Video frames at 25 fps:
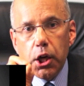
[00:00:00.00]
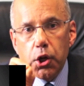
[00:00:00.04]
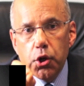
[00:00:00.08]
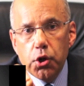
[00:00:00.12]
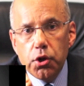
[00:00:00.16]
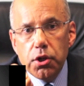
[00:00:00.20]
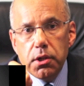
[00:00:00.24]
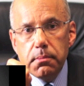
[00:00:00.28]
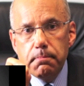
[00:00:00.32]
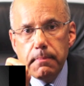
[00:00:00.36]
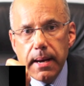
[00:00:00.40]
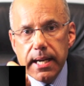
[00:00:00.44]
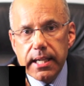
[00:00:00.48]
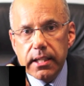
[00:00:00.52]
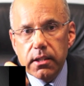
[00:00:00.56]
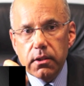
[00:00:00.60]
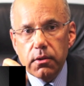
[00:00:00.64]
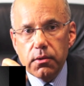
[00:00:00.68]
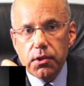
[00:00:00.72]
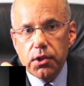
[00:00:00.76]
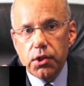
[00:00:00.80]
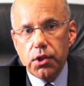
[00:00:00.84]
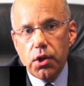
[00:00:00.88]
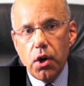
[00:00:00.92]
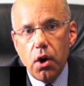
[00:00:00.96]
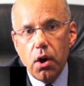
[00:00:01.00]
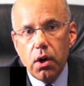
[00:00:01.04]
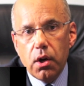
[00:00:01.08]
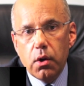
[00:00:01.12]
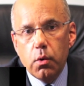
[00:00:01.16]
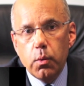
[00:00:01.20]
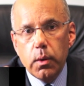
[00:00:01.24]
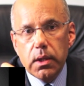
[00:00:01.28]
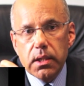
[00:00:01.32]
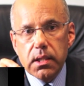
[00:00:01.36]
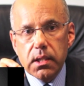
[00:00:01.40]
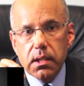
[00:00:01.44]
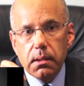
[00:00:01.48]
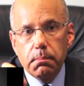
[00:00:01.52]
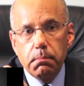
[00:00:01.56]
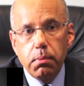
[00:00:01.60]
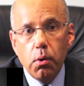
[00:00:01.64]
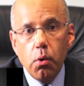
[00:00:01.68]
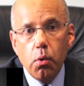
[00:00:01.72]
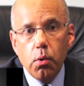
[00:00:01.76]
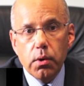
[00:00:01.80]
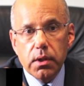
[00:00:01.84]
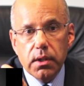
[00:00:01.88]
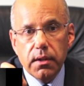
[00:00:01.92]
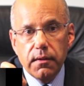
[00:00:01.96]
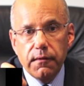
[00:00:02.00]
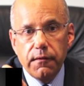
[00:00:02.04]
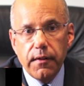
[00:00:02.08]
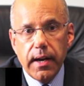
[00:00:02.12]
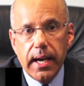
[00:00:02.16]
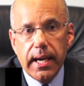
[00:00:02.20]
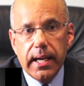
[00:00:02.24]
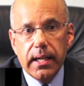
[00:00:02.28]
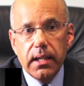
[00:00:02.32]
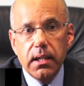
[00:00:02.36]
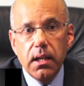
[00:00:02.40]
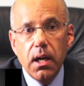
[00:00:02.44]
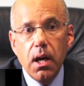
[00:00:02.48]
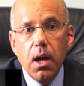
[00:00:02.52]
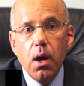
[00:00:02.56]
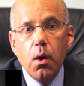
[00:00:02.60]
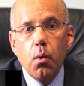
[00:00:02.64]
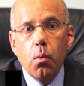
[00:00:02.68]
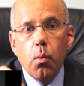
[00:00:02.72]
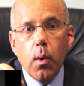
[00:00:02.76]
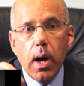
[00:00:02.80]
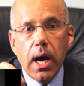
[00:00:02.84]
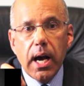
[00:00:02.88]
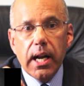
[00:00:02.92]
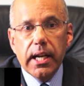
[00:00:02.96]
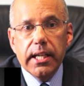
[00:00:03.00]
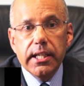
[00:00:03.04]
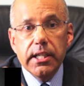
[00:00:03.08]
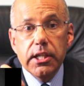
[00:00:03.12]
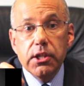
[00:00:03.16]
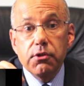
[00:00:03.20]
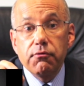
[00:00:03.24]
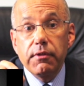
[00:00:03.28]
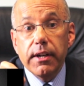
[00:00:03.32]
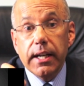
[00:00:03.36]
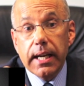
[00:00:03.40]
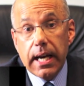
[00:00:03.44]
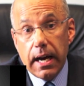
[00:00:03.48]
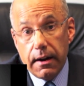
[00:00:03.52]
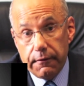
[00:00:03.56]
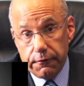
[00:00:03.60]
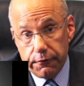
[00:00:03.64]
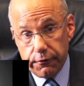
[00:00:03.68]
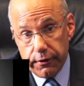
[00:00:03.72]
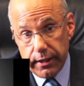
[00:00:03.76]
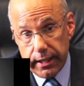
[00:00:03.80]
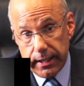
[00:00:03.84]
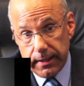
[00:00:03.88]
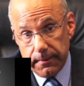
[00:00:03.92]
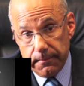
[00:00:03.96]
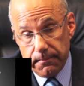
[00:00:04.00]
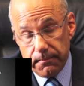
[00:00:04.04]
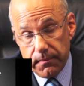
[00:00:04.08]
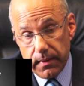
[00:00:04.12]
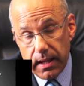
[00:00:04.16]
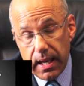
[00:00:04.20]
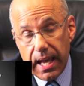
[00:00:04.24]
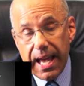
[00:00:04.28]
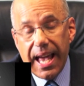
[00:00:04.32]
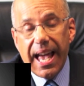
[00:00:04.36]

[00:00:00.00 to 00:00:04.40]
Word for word: A good medical sock will support the vein while it is recovering,